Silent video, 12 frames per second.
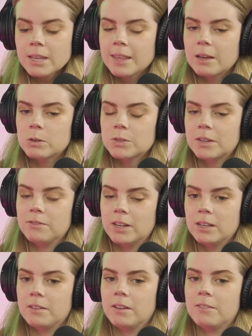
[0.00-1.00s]
And I was
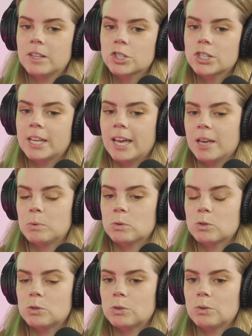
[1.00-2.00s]
eventually
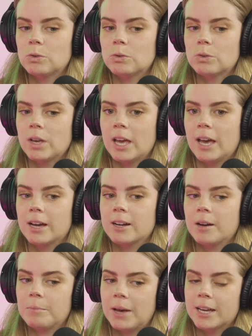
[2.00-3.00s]
able to
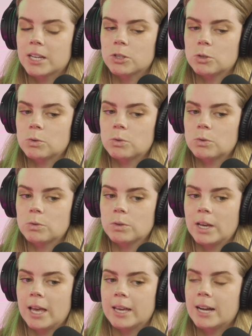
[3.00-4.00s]
come back and
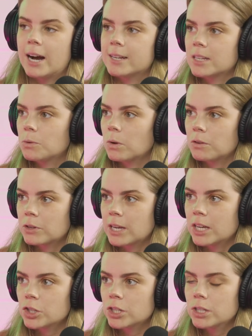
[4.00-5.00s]
do a guiding
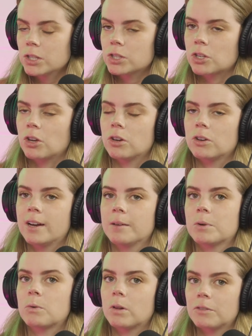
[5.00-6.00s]
qualification. So I
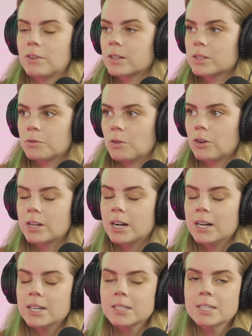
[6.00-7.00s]
am a qualified safari
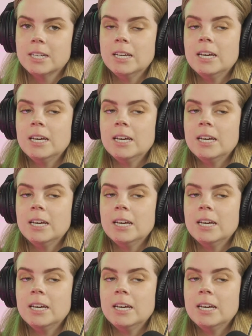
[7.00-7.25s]
guide.